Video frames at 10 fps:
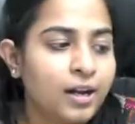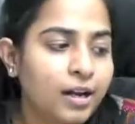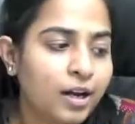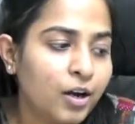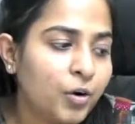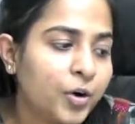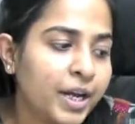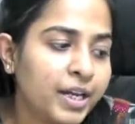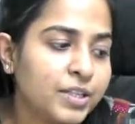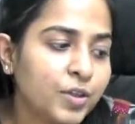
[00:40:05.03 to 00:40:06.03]
Okay,
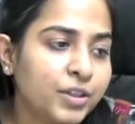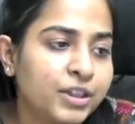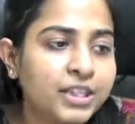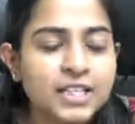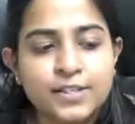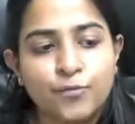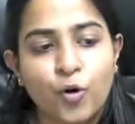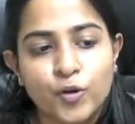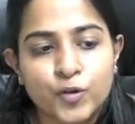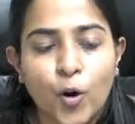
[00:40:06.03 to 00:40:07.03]
so this was
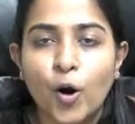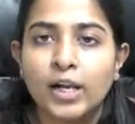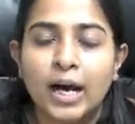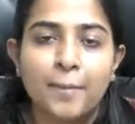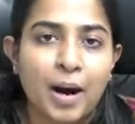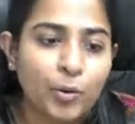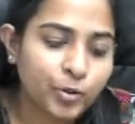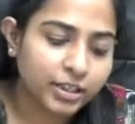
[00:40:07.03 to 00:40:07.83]
all about